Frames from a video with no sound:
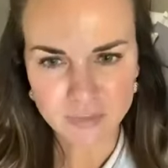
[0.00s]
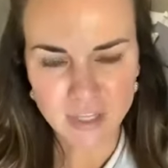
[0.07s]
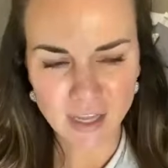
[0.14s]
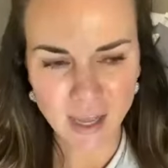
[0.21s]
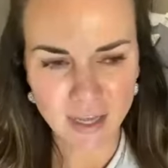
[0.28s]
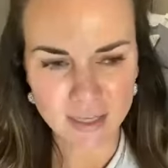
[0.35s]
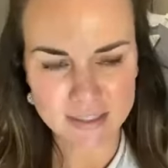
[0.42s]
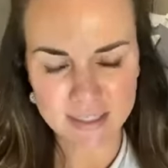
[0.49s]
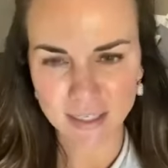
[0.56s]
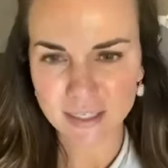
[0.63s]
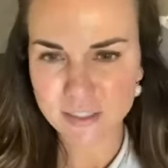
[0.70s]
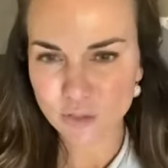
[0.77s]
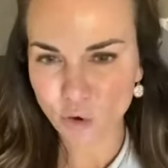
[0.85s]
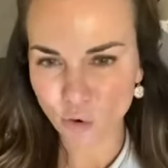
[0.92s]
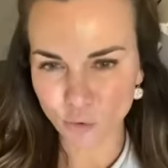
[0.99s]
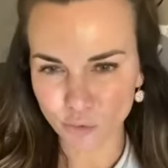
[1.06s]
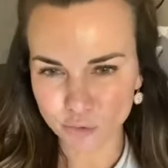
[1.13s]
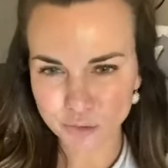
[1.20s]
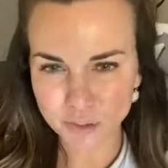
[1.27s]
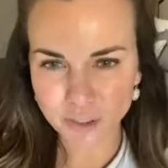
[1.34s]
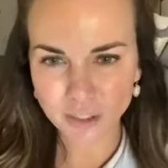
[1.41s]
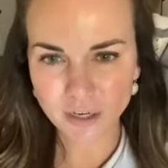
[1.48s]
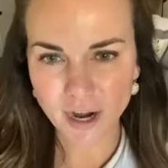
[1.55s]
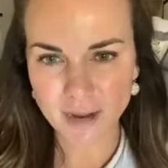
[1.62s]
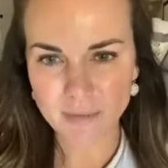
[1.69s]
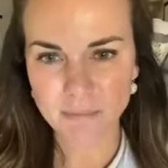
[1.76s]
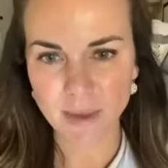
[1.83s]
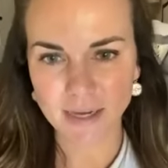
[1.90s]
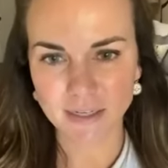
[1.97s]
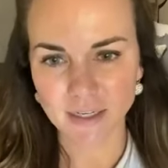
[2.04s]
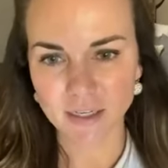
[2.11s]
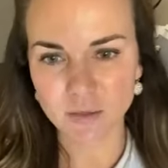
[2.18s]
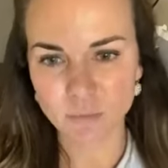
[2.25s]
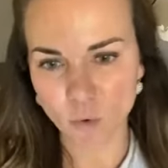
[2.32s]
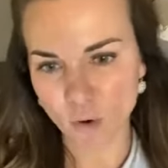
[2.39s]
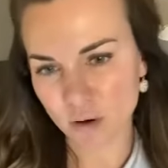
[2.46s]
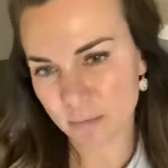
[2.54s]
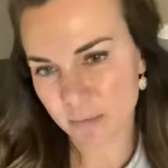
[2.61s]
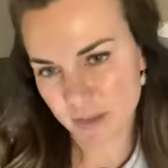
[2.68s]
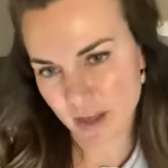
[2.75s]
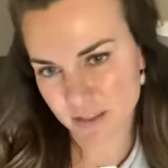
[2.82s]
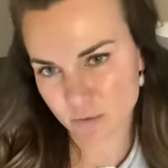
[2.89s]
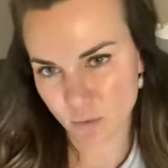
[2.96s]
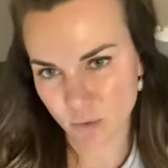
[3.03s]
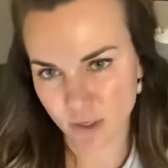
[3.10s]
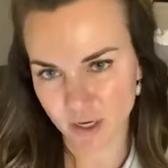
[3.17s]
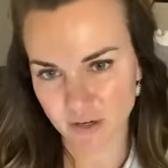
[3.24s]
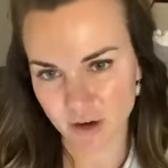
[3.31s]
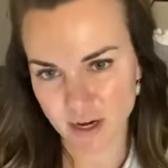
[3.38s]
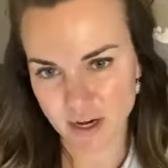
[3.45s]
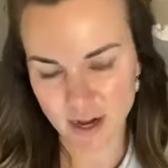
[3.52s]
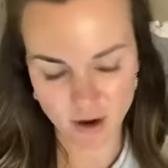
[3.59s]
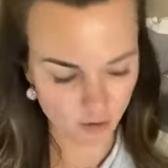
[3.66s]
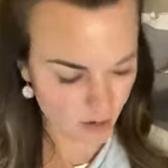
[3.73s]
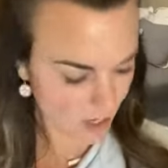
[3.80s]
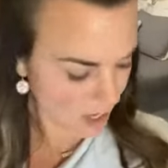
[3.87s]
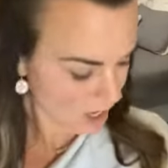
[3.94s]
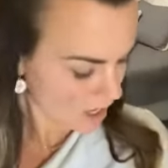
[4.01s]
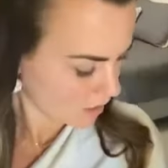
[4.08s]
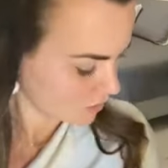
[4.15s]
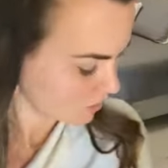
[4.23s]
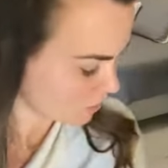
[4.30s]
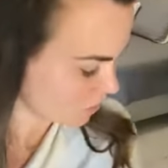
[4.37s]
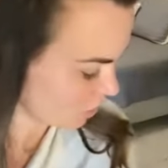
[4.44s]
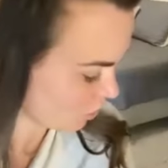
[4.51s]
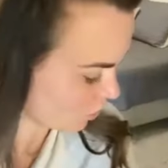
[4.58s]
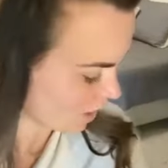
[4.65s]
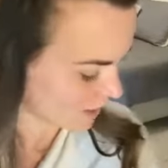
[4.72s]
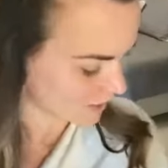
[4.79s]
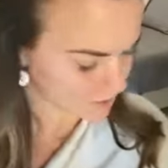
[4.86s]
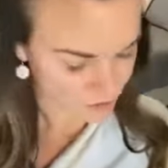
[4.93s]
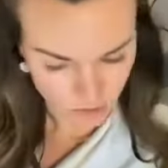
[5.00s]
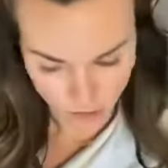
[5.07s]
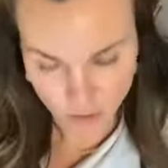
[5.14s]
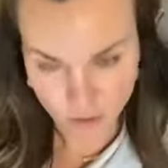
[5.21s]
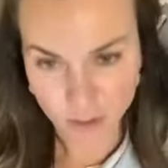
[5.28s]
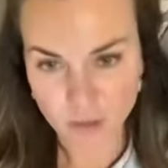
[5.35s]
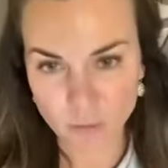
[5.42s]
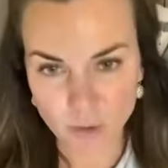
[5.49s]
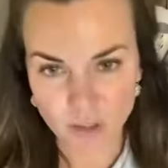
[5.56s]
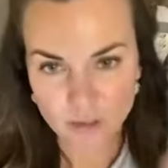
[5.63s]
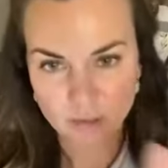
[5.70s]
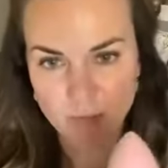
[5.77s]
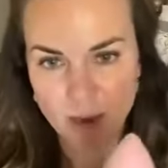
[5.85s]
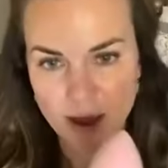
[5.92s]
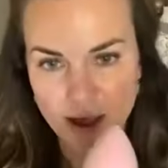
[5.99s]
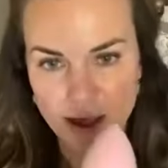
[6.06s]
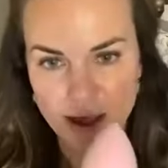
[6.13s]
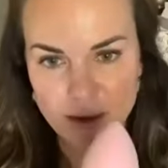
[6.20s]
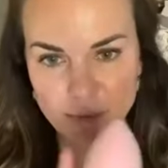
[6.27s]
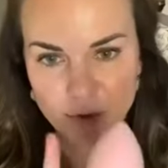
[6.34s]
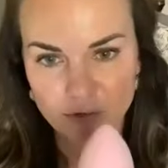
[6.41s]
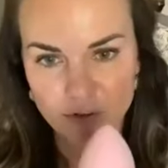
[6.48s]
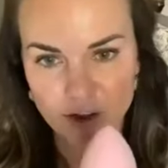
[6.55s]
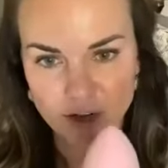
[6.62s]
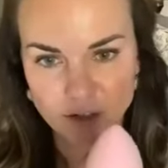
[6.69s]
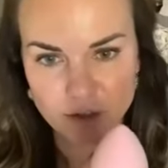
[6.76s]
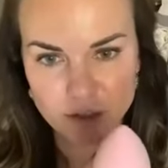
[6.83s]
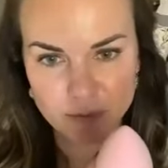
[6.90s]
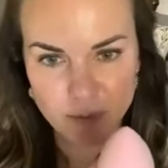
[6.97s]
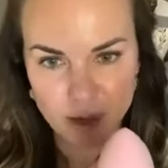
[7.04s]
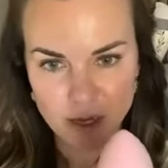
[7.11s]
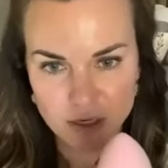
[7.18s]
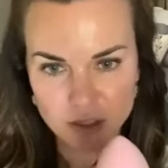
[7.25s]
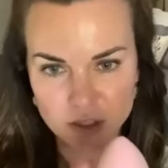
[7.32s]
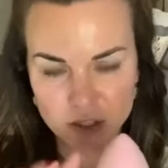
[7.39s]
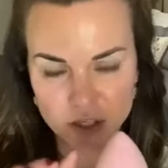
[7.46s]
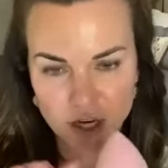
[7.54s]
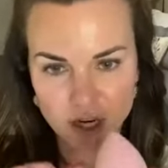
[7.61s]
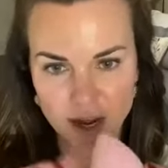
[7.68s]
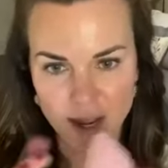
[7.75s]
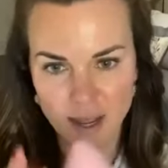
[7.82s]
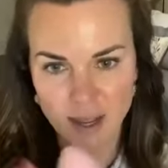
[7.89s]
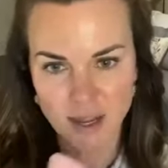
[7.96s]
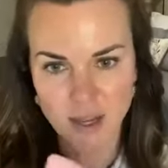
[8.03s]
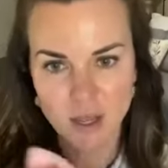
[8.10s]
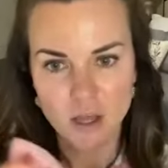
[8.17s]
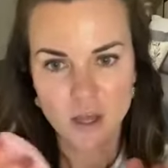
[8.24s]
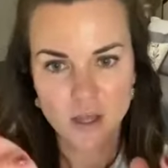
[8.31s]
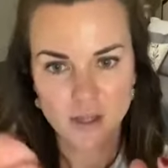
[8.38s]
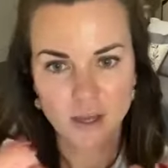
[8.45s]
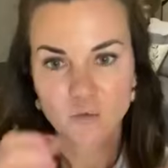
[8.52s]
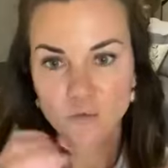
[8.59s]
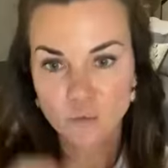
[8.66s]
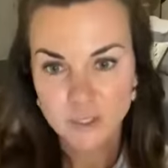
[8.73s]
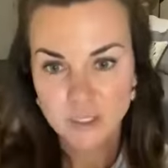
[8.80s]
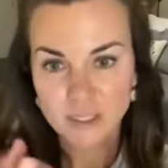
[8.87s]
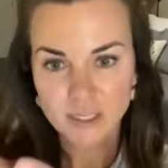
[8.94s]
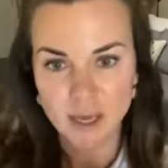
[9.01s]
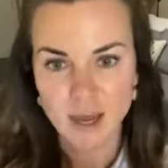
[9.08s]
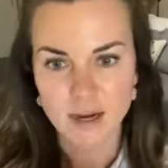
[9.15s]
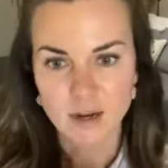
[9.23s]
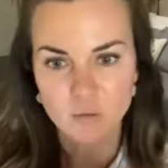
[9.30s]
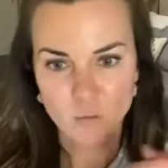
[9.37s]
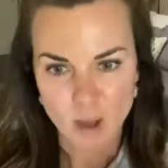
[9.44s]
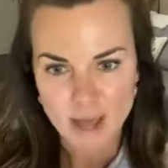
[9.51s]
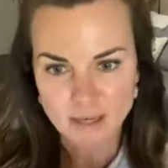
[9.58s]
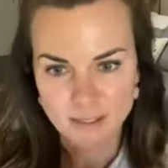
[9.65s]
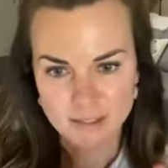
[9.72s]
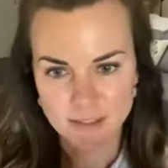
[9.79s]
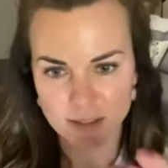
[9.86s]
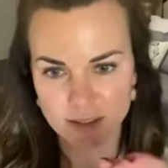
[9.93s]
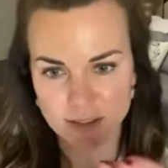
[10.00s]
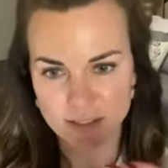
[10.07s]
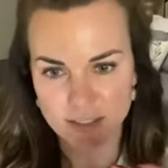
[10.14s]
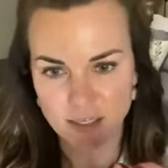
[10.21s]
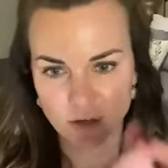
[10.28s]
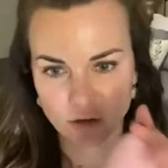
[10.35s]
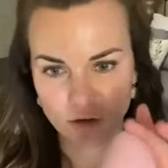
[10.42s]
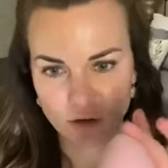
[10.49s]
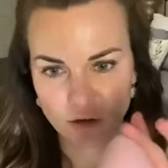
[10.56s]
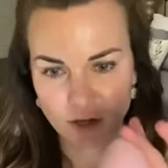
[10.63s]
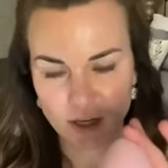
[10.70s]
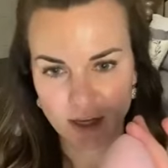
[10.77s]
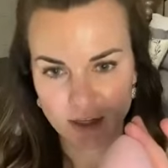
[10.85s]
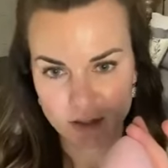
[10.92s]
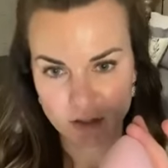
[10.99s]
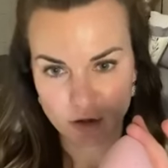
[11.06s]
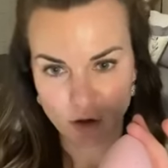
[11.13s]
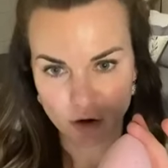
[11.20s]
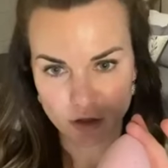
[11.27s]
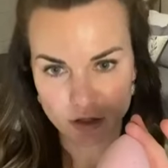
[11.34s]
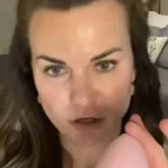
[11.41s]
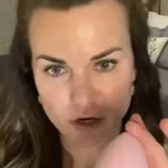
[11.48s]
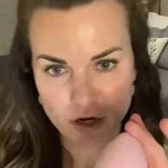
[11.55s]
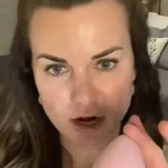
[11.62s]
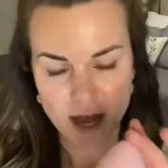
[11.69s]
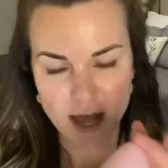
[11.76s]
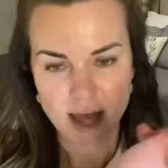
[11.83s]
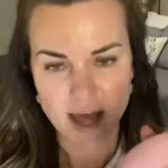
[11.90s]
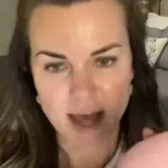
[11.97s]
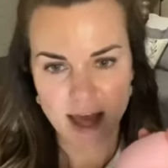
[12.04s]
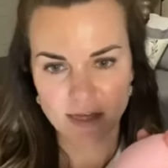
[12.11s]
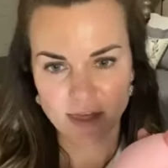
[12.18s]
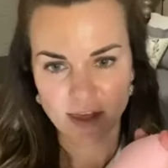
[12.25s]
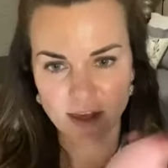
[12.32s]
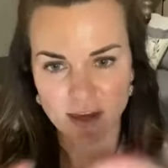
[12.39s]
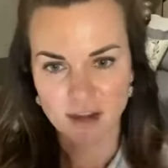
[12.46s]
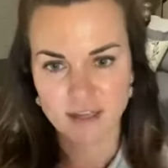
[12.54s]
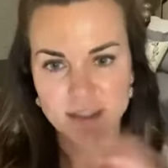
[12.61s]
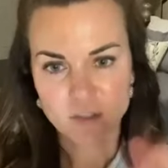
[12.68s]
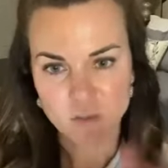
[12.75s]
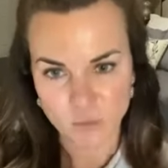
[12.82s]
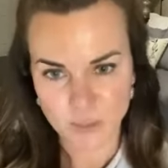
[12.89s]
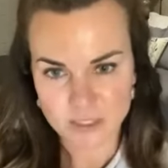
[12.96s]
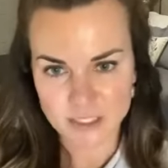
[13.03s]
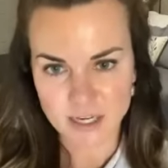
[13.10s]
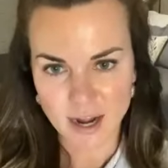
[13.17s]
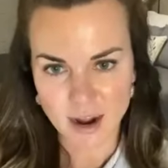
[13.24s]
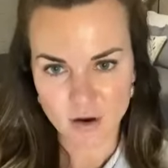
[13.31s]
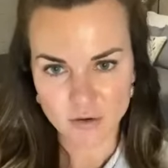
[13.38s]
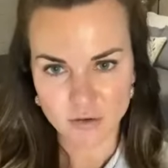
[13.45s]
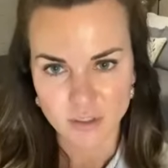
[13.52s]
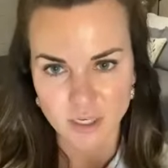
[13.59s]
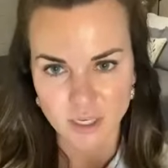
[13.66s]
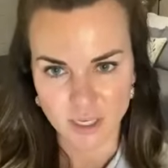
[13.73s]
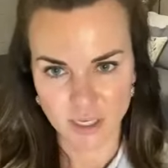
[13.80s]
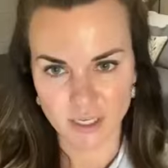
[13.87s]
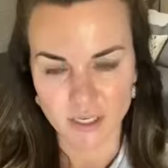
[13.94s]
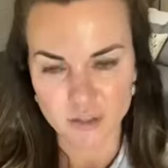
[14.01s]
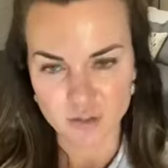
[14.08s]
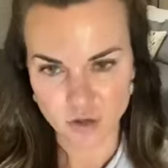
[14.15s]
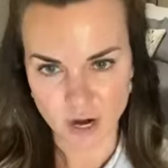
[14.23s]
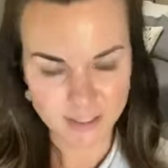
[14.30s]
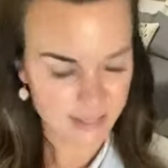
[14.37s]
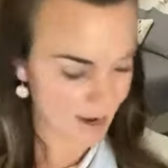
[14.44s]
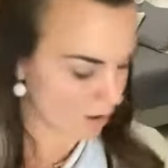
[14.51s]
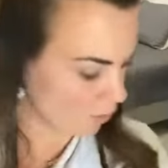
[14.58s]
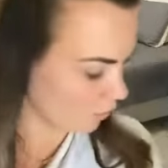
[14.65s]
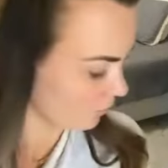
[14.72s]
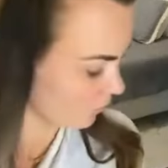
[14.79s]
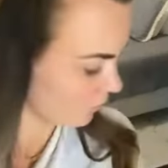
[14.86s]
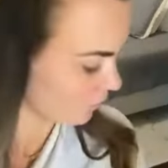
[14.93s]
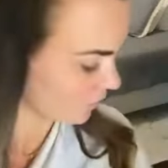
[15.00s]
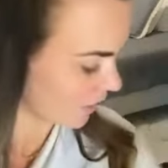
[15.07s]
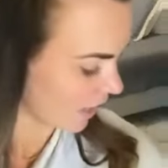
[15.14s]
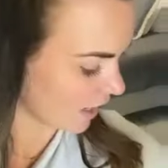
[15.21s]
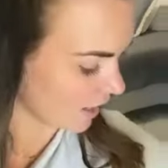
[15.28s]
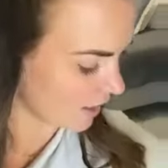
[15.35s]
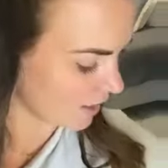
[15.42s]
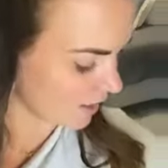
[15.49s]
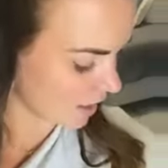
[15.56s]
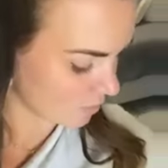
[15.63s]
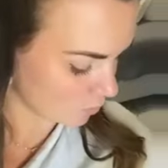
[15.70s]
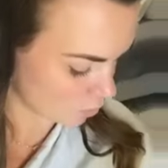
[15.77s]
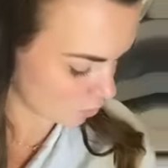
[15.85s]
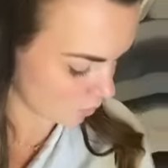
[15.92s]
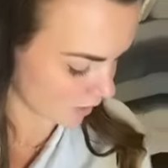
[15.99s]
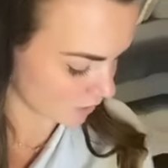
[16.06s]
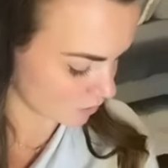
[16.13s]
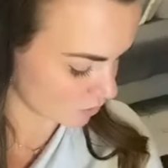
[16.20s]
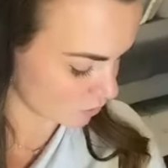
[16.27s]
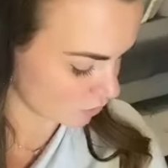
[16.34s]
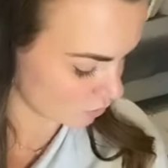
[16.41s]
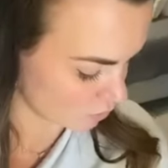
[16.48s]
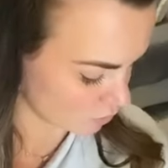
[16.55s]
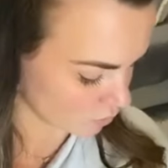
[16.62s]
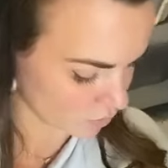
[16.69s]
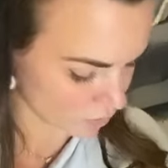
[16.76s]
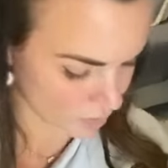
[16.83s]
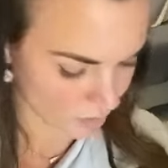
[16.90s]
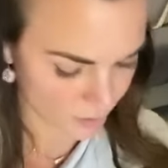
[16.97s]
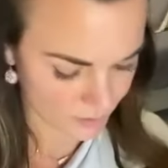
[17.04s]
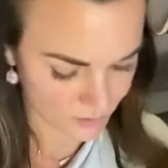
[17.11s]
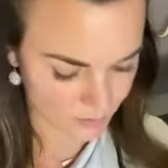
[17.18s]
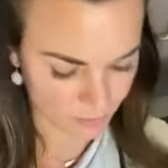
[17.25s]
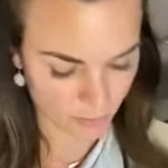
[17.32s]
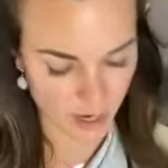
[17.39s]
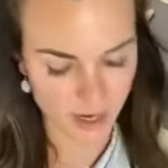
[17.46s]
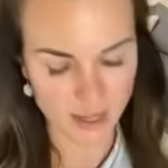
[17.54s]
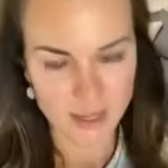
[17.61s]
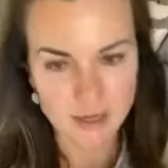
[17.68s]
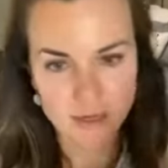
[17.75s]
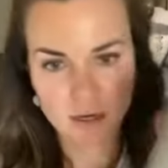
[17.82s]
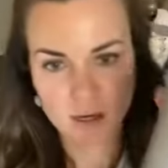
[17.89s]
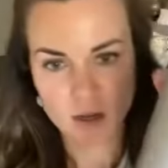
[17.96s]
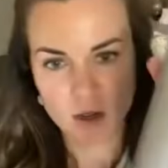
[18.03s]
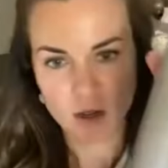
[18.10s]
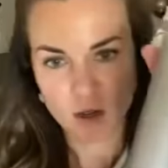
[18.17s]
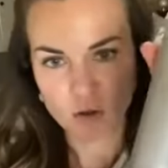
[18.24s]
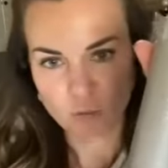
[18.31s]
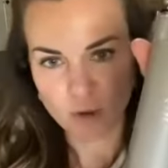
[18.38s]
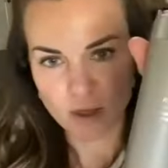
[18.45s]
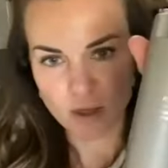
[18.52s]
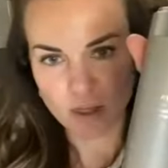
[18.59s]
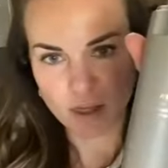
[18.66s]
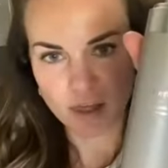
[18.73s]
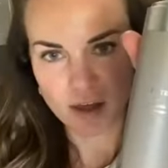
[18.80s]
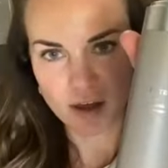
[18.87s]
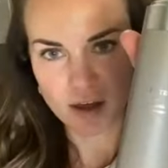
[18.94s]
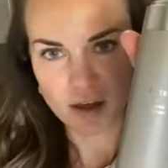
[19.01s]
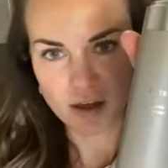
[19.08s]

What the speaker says: As it gets colder, I might need more, but that's working right now. So I started with my Perfector sponge, and I like really got it wet until it gets larger, and then I squeezed it out in a dry towel, and I'm going to spray it with the